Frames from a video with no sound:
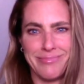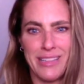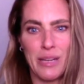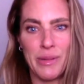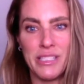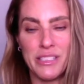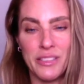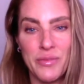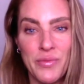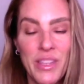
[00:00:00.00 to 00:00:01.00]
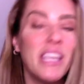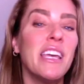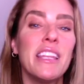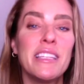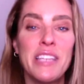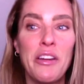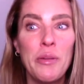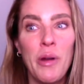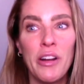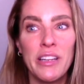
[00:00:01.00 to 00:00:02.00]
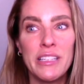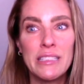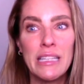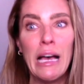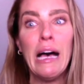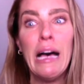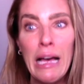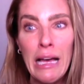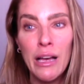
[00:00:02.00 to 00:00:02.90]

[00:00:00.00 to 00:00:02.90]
Not a big deal. The scary part is, huh,